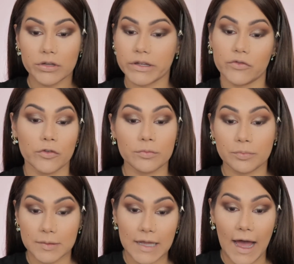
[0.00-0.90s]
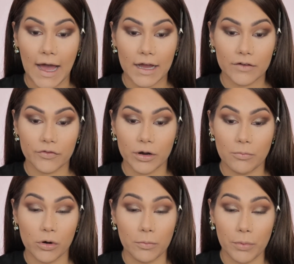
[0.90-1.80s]
you can do black for a
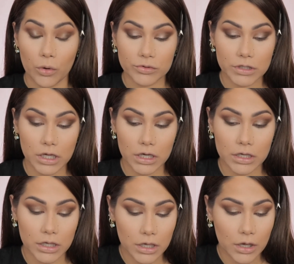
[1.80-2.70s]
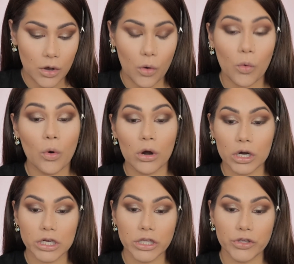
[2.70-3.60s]
more bold look,
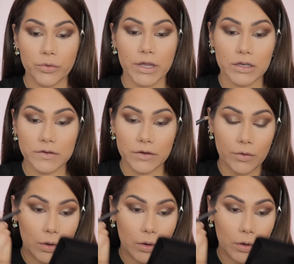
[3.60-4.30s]
or you can do a